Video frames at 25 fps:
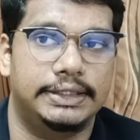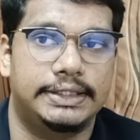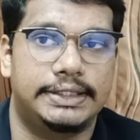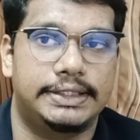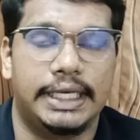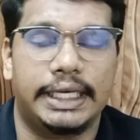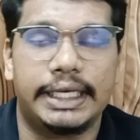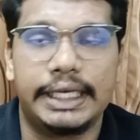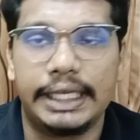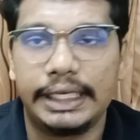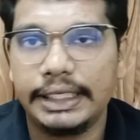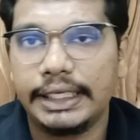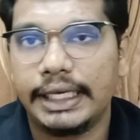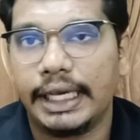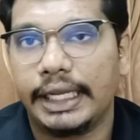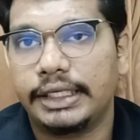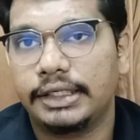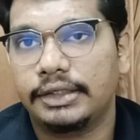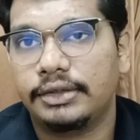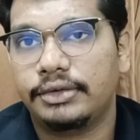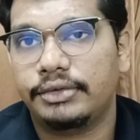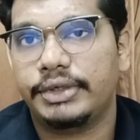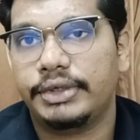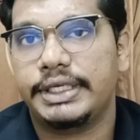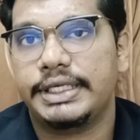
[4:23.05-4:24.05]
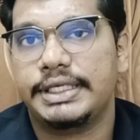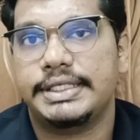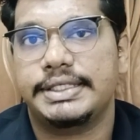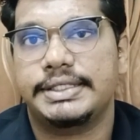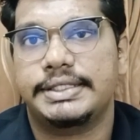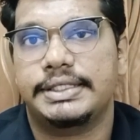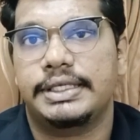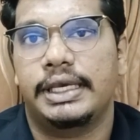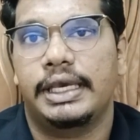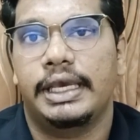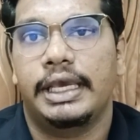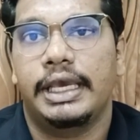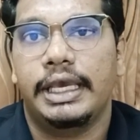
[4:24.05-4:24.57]
Second category
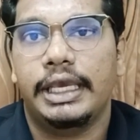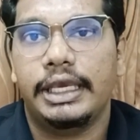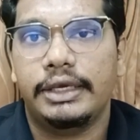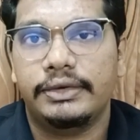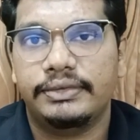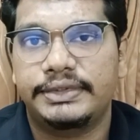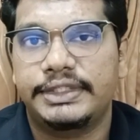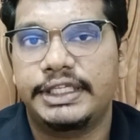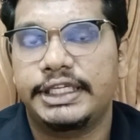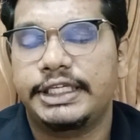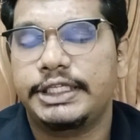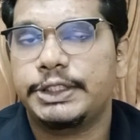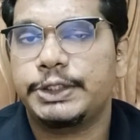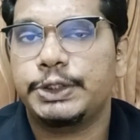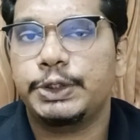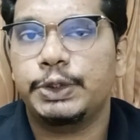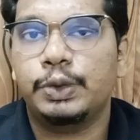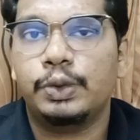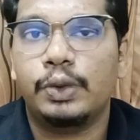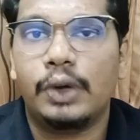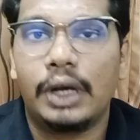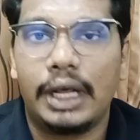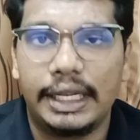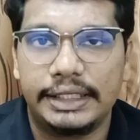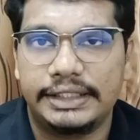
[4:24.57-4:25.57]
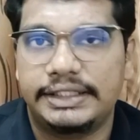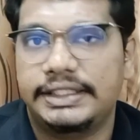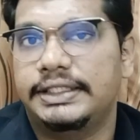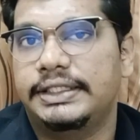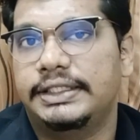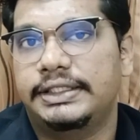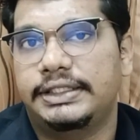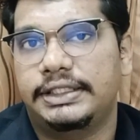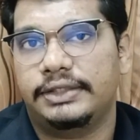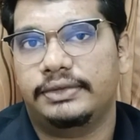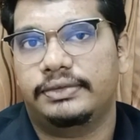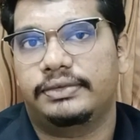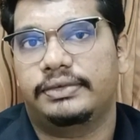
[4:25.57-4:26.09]
is if there is no
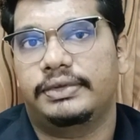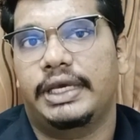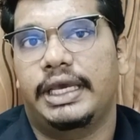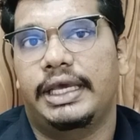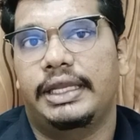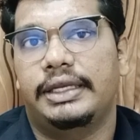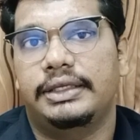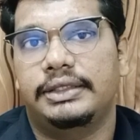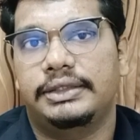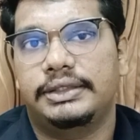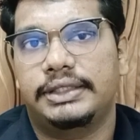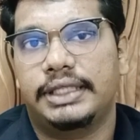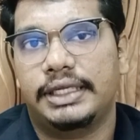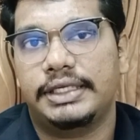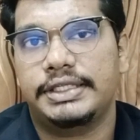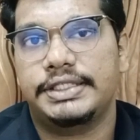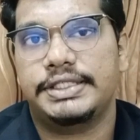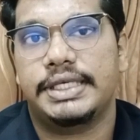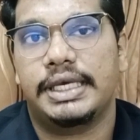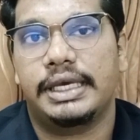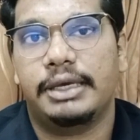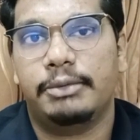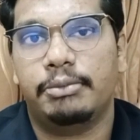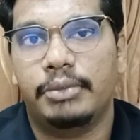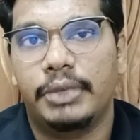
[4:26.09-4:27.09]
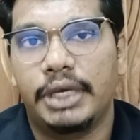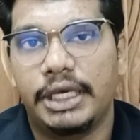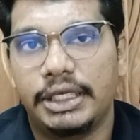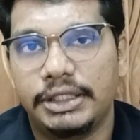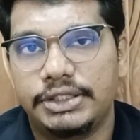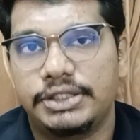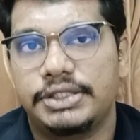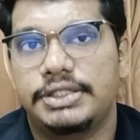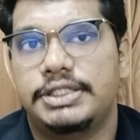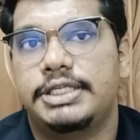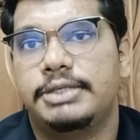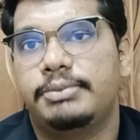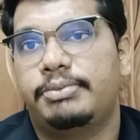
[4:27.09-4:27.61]
alternative and there is an
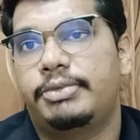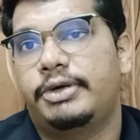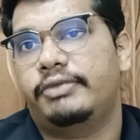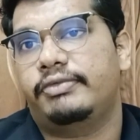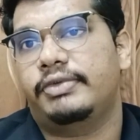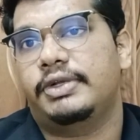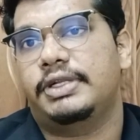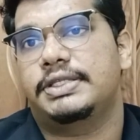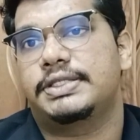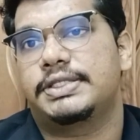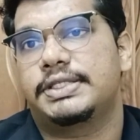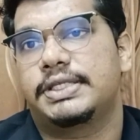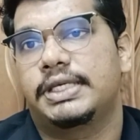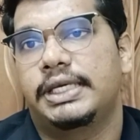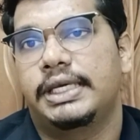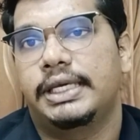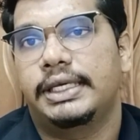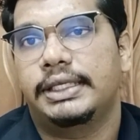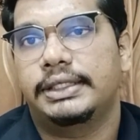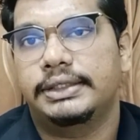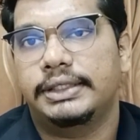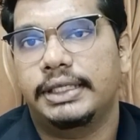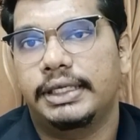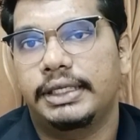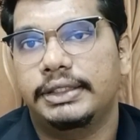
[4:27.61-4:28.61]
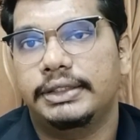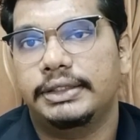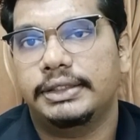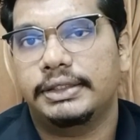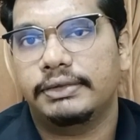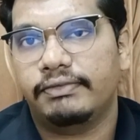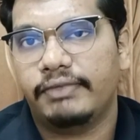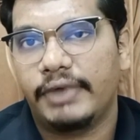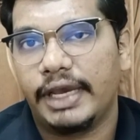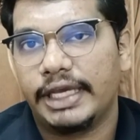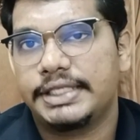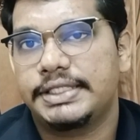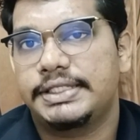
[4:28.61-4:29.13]
emergency prevails, then the
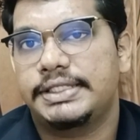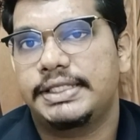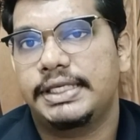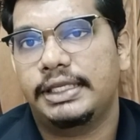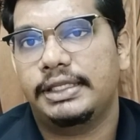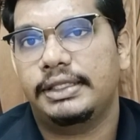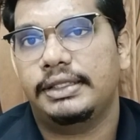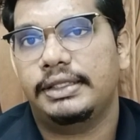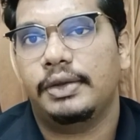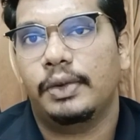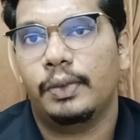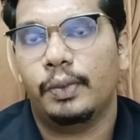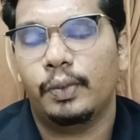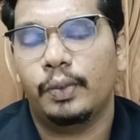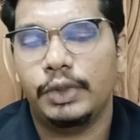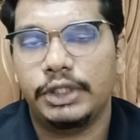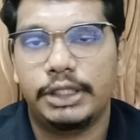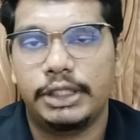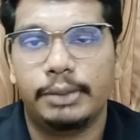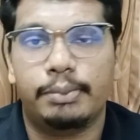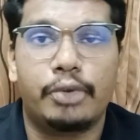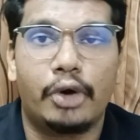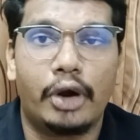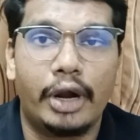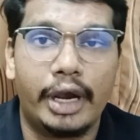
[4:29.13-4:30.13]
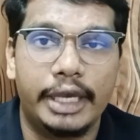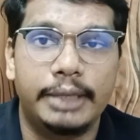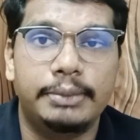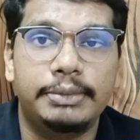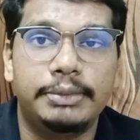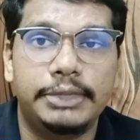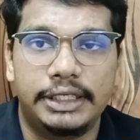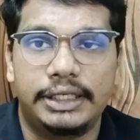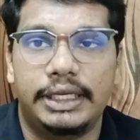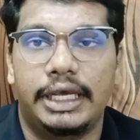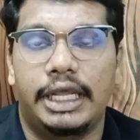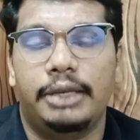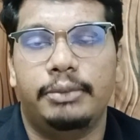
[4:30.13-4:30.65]
vaccine with the
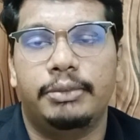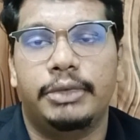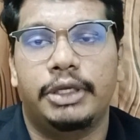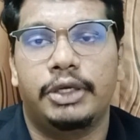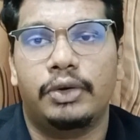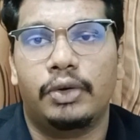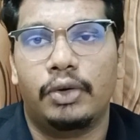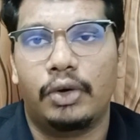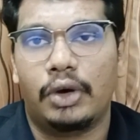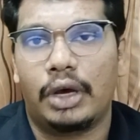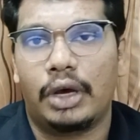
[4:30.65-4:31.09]
prohibited element or